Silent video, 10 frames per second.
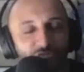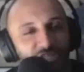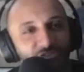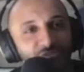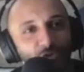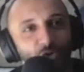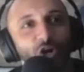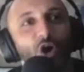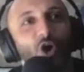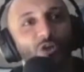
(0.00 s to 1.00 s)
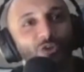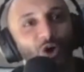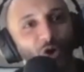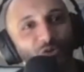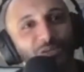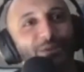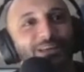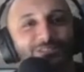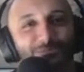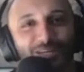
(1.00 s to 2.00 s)
3 to 4 on the only
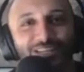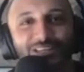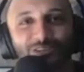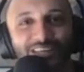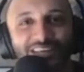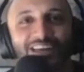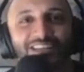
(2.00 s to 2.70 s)
place to be at 3,